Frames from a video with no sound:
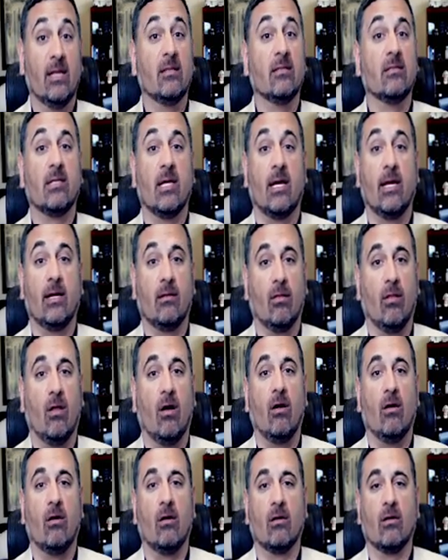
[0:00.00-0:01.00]
intake
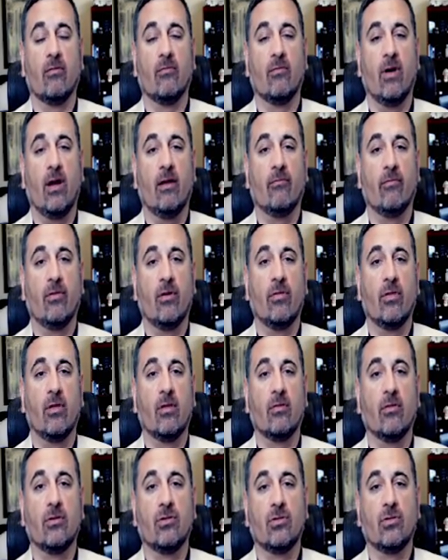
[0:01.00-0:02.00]
log of
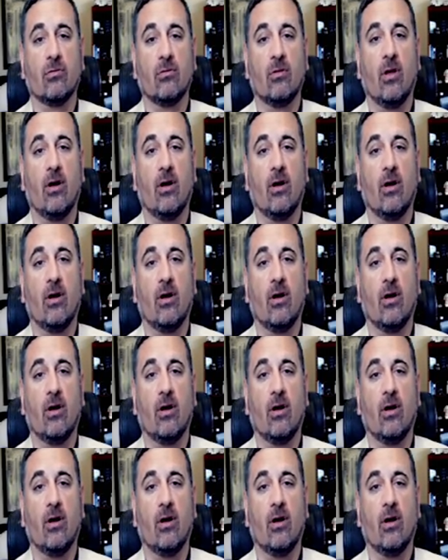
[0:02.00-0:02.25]
everything that your